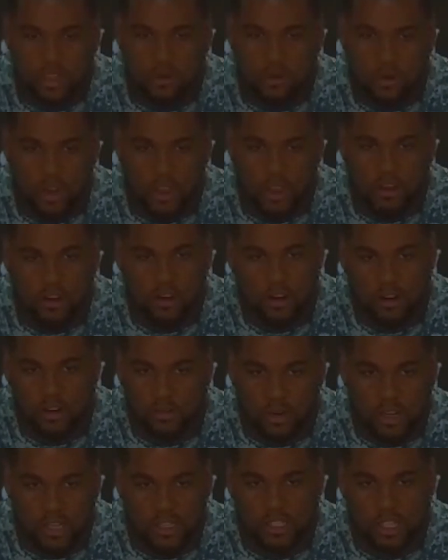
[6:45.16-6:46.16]
right guard,
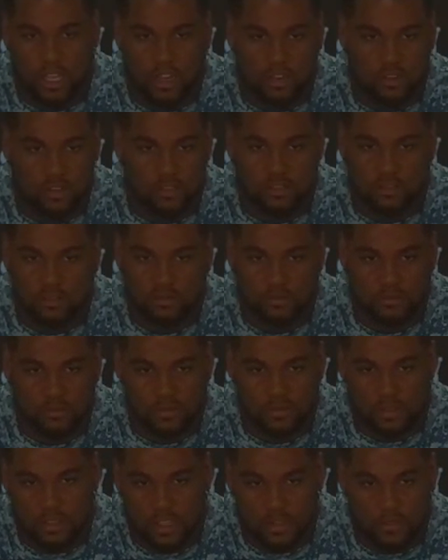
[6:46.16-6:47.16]
right tackle,
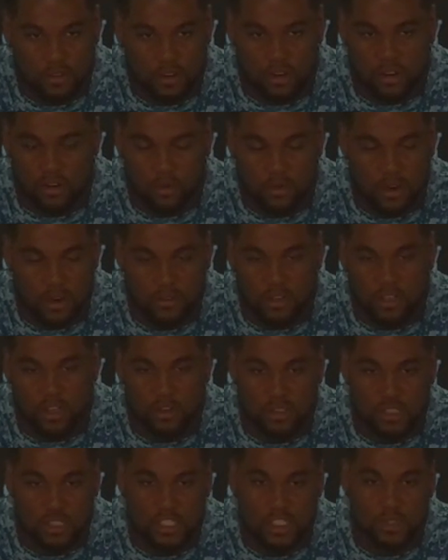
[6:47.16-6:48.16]
left guard, wherever
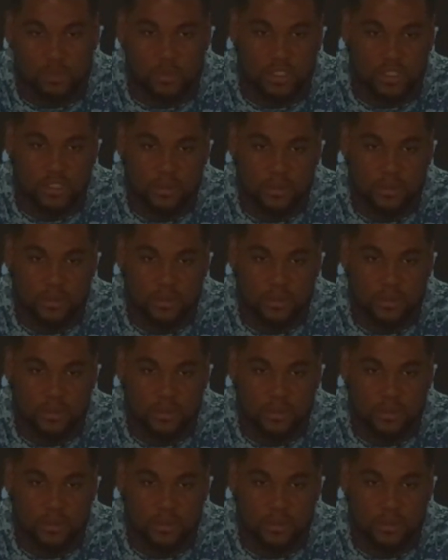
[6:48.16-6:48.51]
coach needs me.